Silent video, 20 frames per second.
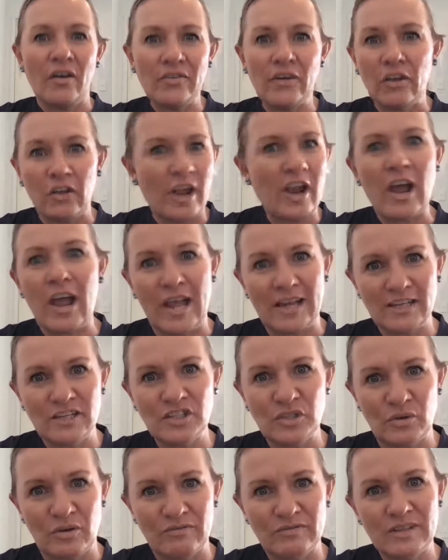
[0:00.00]
I felt like I had to
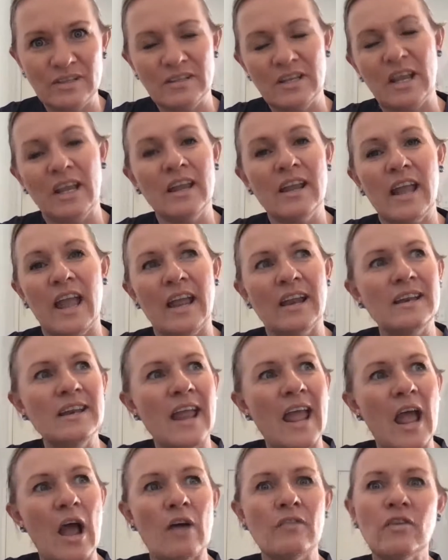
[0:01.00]
do everything, and
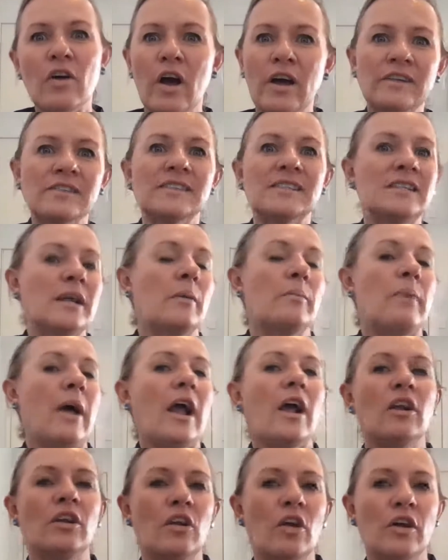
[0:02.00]
now I've kind of stepped
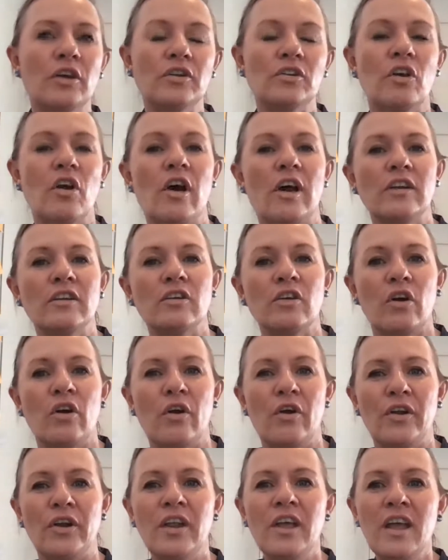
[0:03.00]
back a lot and kind of
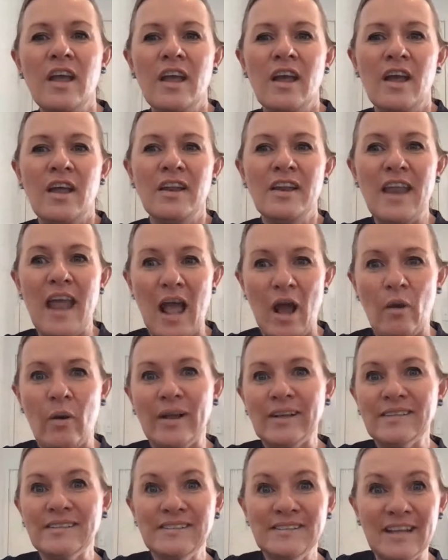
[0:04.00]
gone, now
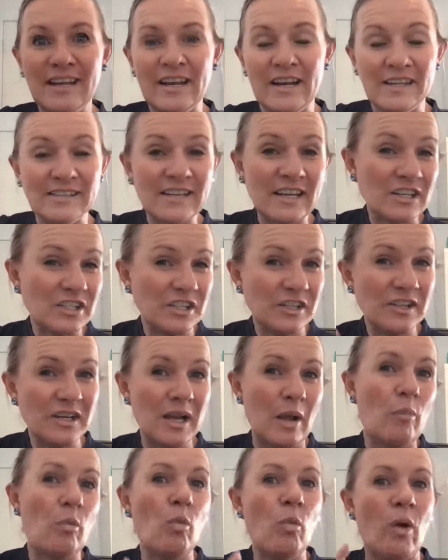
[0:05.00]
I see, and it's actually the
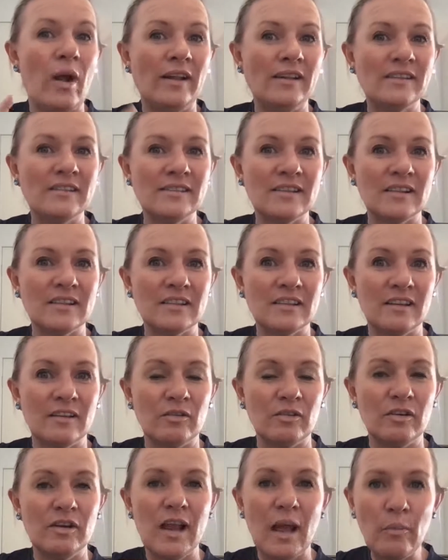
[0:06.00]
number one
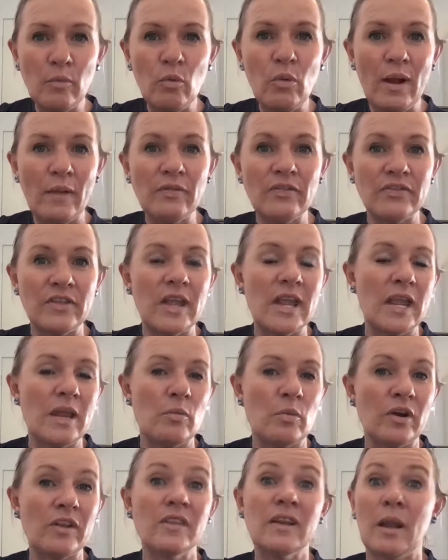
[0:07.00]

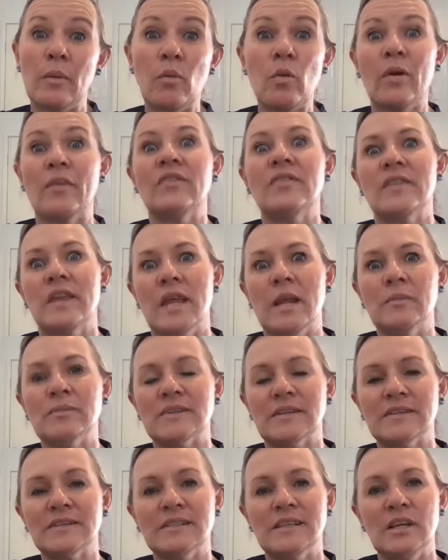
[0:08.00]
theme, one of the number one
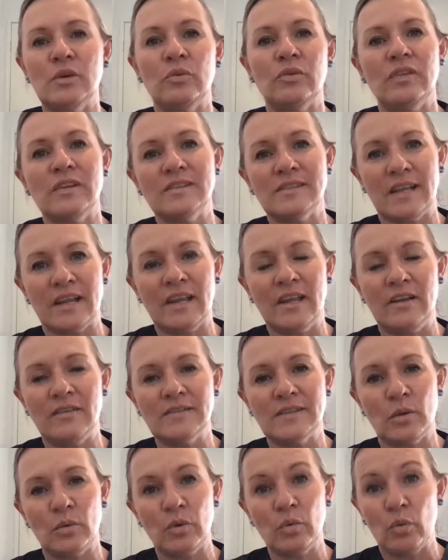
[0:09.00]
themes I see with
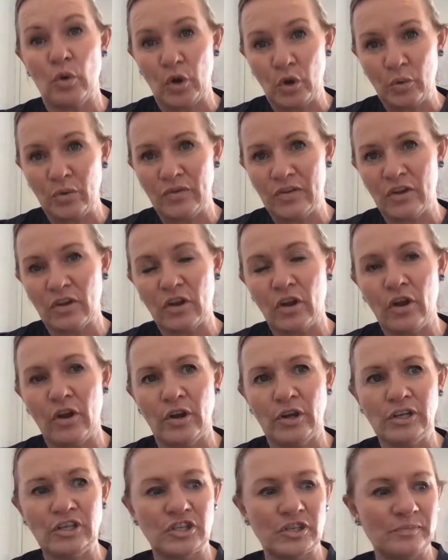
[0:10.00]
executives that we work with and
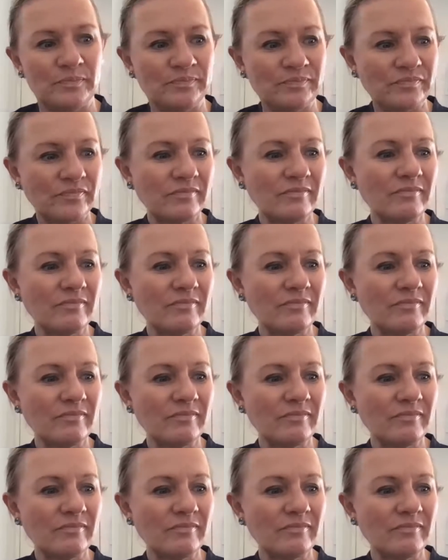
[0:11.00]
coach,